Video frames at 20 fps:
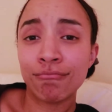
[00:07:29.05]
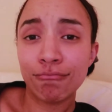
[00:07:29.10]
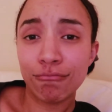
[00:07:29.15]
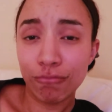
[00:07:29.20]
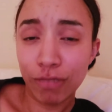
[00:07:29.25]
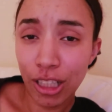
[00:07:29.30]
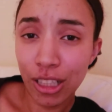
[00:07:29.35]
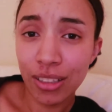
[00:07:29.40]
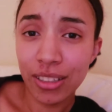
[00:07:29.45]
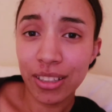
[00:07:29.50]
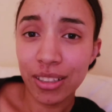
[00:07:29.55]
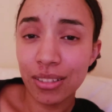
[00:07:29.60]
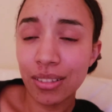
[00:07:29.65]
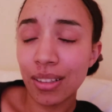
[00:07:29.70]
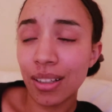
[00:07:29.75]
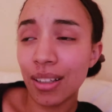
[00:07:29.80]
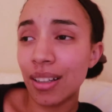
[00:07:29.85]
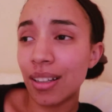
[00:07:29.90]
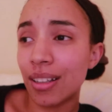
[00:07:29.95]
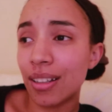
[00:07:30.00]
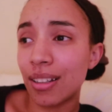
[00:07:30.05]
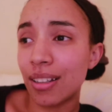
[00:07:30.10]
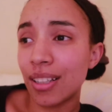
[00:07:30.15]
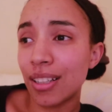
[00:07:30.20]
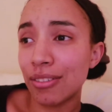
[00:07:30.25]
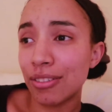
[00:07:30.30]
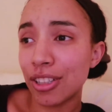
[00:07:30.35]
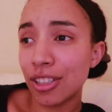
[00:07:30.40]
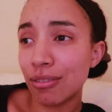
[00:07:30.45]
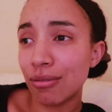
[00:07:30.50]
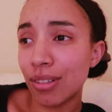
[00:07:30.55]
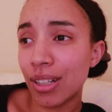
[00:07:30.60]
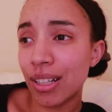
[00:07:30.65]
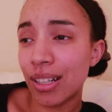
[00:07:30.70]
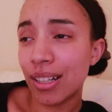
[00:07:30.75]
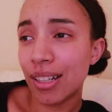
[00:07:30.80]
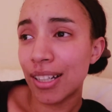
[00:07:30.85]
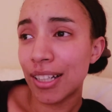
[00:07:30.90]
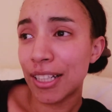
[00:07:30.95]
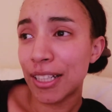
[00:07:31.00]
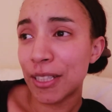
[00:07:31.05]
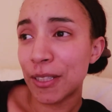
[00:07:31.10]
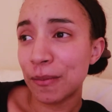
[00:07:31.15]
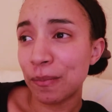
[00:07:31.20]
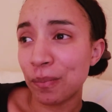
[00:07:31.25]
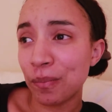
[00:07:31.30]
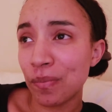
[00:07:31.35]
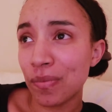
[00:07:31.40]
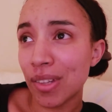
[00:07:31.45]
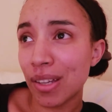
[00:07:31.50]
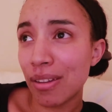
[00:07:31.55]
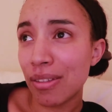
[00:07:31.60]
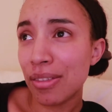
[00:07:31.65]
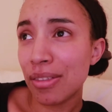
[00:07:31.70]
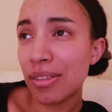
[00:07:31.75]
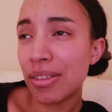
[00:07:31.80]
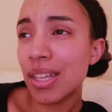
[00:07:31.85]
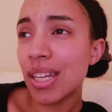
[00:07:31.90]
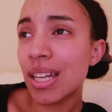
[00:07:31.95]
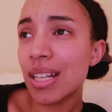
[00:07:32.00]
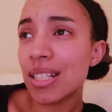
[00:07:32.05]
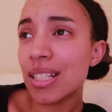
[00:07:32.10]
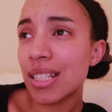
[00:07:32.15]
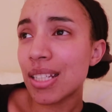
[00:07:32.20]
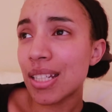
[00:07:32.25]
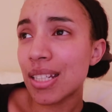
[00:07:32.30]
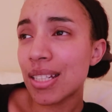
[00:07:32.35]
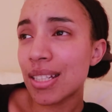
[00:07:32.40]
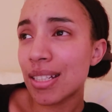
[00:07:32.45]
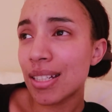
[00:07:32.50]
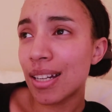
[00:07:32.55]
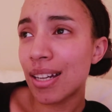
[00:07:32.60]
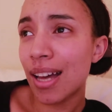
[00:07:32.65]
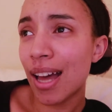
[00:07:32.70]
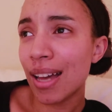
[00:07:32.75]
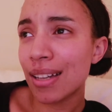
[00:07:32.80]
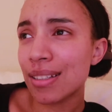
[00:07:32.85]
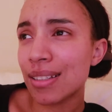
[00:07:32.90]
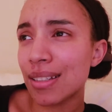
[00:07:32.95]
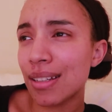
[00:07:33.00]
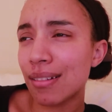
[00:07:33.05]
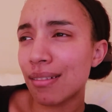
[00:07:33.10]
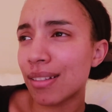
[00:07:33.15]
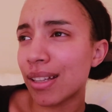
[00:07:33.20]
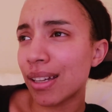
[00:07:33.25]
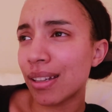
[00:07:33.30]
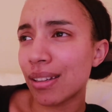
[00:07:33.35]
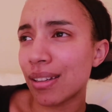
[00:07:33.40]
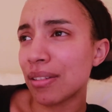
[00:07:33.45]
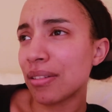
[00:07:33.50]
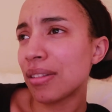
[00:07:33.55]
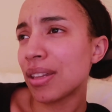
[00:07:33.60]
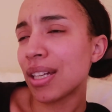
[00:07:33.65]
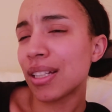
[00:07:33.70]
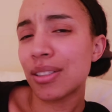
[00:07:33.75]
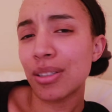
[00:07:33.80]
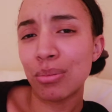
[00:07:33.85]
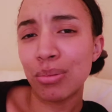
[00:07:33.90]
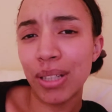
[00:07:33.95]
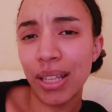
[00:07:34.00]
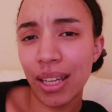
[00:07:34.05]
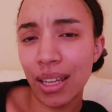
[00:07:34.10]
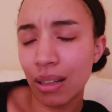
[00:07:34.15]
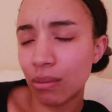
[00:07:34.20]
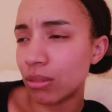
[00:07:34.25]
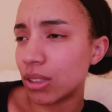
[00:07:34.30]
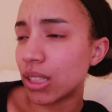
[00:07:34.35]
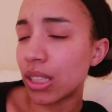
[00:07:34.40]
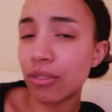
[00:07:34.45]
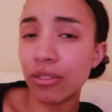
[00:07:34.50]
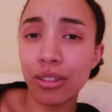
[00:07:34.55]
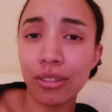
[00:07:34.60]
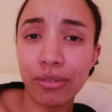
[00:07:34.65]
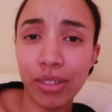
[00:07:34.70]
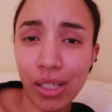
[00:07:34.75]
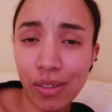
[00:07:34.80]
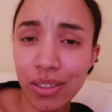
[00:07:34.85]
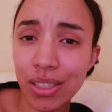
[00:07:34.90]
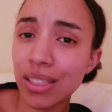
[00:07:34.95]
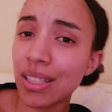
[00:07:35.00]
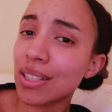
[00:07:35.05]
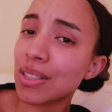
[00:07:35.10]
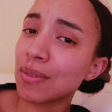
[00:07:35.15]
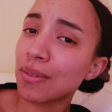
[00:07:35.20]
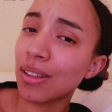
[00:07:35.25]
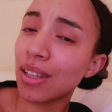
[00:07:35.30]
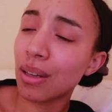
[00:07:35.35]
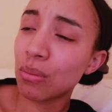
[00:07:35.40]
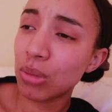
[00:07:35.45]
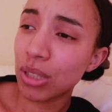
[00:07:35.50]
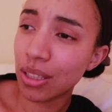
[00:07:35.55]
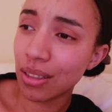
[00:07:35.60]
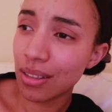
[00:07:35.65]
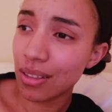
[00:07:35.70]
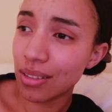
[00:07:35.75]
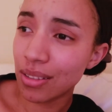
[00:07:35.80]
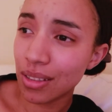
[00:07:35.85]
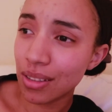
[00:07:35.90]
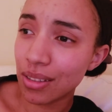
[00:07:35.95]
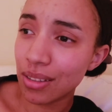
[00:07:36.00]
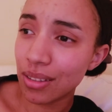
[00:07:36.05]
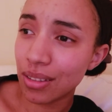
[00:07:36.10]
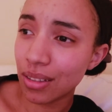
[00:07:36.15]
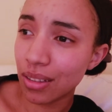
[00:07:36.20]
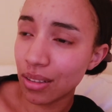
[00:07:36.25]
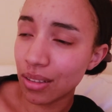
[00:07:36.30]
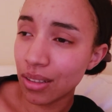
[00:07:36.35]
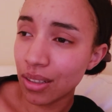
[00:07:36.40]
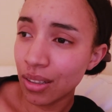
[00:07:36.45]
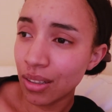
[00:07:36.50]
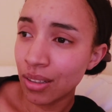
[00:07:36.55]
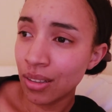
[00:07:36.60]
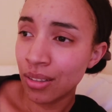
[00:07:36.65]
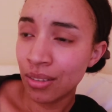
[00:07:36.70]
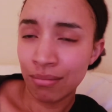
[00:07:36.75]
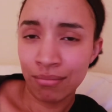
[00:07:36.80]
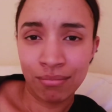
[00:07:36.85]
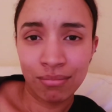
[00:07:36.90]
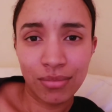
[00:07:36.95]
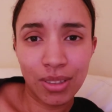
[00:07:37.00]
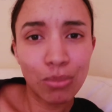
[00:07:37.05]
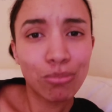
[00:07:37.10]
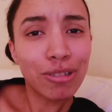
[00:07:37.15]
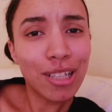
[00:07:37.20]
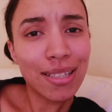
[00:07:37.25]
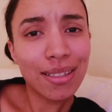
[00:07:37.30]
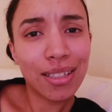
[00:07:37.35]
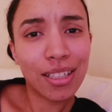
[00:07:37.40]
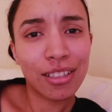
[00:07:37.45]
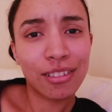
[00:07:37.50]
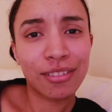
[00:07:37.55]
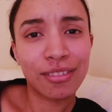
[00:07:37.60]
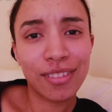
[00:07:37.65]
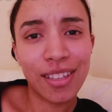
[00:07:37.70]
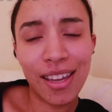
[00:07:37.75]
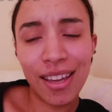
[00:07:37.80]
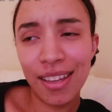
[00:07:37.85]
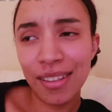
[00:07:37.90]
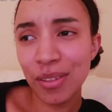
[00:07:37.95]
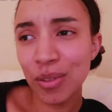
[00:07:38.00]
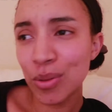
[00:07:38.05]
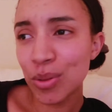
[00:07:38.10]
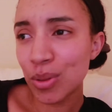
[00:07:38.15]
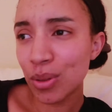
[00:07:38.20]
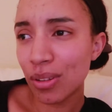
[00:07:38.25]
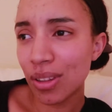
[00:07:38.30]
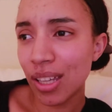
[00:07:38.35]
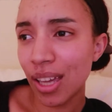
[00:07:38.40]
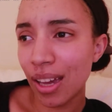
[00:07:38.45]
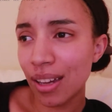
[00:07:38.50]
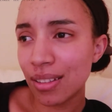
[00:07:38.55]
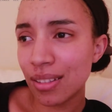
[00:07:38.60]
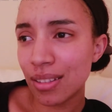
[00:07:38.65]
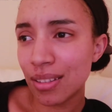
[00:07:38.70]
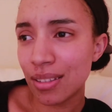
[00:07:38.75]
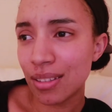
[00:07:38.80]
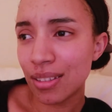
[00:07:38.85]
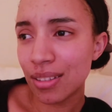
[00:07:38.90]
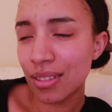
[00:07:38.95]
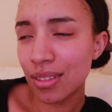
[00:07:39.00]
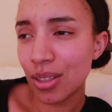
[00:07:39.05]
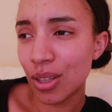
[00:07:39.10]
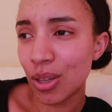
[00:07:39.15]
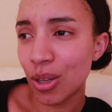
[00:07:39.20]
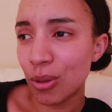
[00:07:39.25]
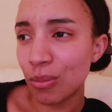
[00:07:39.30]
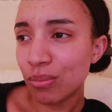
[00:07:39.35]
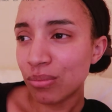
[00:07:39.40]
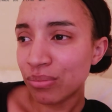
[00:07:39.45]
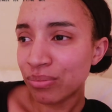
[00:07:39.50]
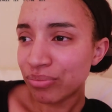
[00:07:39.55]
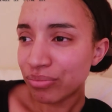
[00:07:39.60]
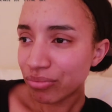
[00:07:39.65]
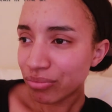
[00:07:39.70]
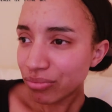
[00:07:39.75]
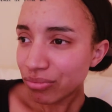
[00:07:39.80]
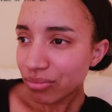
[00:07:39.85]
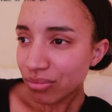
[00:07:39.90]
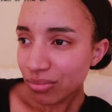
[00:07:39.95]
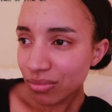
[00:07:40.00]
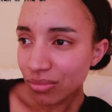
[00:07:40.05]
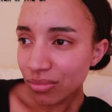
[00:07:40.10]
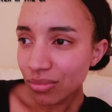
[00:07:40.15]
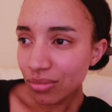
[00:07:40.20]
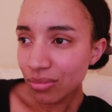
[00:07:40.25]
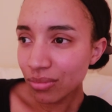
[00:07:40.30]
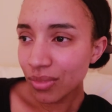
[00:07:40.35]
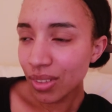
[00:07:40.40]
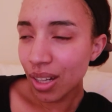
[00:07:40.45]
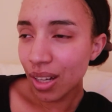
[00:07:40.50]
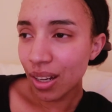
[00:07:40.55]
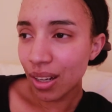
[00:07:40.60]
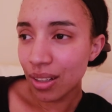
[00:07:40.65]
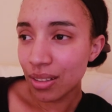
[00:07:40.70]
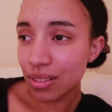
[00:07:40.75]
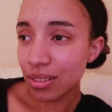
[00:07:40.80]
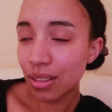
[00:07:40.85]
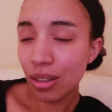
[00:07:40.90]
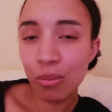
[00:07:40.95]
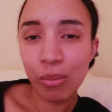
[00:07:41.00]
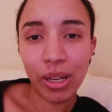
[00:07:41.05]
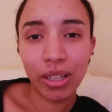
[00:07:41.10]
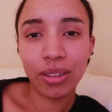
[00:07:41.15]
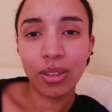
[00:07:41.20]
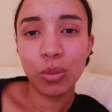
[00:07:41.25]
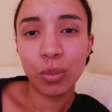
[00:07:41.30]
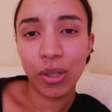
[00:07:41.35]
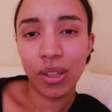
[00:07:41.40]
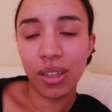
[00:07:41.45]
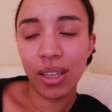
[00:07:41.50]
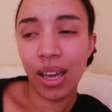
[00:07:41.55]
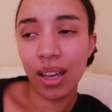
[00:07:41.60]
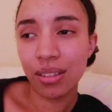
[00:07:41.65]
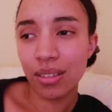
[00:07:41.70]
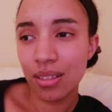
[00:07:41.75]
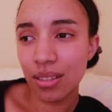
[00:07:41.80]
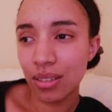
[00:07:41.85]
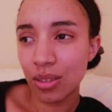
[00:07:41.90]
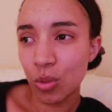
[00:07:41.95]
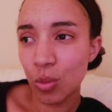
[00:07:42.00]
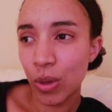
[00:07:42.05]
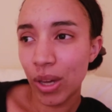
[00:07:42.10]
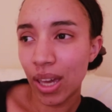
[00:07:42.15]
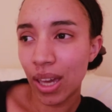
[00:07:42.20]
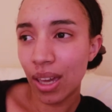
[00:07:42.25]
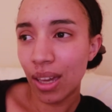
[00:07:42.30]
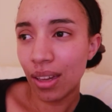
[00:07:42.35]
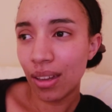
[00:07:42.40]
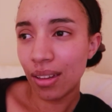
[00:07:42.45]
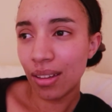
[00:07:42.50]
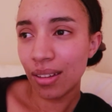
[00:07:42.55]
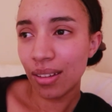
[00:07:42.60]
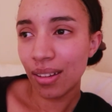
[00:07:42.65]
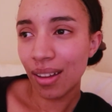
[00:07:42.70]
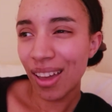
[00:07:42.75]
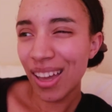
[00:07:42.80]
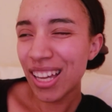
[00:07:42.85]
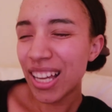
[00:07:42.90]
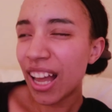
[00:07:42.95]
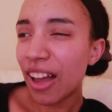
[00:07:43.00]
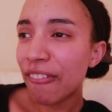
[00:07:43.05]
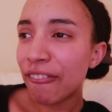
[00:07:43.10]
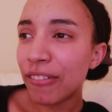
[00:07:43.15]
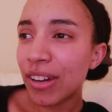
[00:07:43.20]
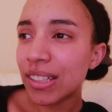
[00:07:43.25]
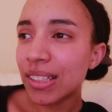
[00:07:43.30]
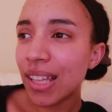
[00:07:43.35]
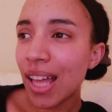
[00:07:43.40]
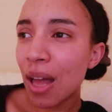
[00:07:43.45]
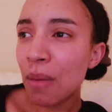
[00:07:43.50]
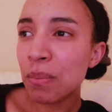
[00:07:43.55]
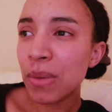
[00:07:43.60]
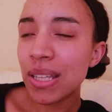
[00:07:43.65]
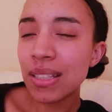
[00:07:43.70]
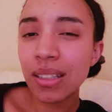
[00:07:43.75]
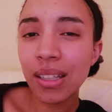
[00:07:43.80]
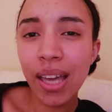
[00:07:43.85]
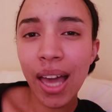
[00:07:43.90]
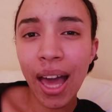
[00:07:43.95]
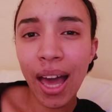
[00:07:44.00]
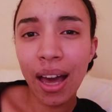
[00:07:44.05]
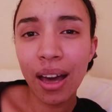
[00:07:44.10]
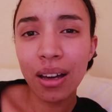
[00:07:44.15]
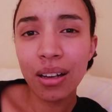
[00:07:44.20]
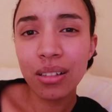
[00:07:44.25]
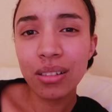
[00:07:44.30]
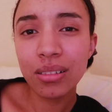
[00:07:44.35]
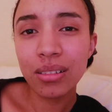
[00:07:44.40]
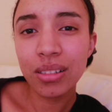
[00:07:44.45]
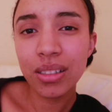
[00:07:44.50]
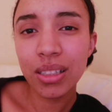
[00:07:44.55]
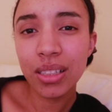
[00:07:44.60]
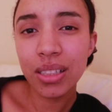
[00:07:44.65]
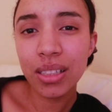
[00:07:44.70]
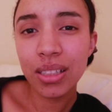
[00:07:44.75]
well done. If you were a theater actor or like a theater play, I will give you 5 stars for that, because it's impressive. And also the actors, it's not my note, but the actors, the way, I found it amazing how